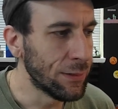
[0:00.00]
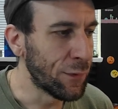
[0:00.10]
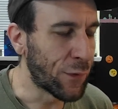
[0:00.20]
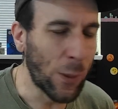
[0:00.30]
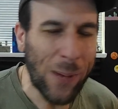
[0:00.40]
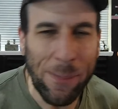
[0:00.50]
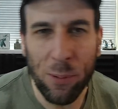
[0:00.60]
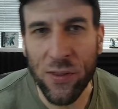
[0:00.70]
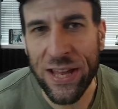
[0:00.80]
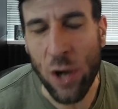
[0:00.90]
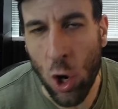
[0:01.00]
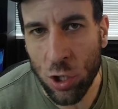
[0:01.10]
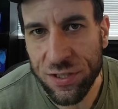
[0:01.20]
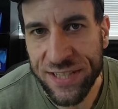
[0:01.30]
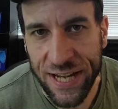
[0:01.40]
for people that
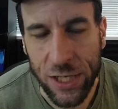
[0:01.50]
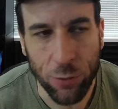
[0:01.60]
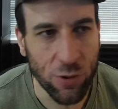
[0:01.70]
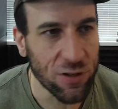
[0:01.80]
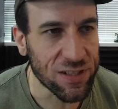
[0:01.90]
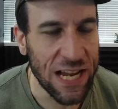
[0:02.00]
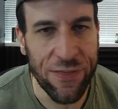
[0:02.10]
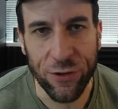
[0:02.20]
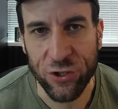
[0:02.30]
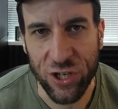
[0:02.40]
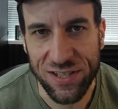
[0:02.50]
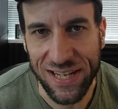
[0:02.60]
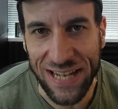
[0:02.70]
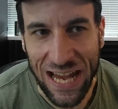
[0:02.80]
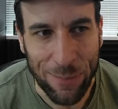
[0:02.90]
aren't tinkerers and they're
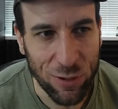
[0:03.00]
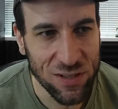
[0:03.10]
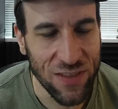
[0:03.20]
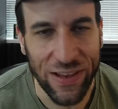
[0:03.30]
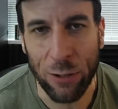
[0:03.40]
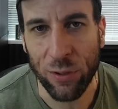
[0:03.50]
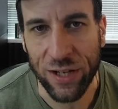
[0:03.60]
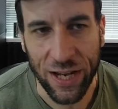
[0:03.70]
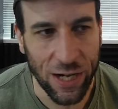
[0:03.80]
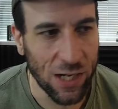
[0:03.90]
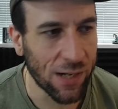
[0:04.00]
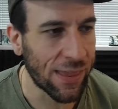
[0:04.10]
just gamers and they don't care,